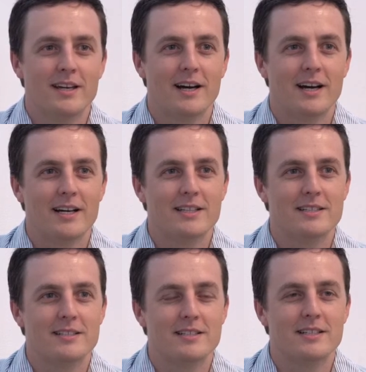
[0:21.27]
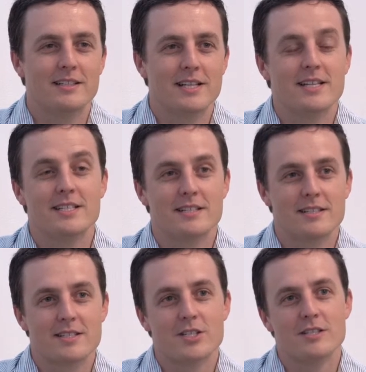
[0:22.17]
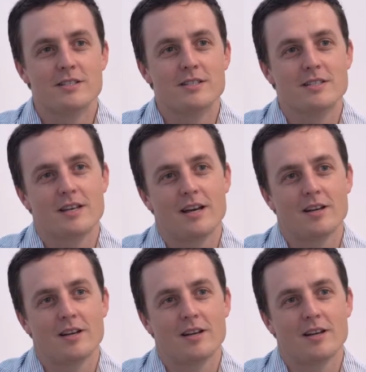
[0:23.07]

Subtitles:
the data and decisions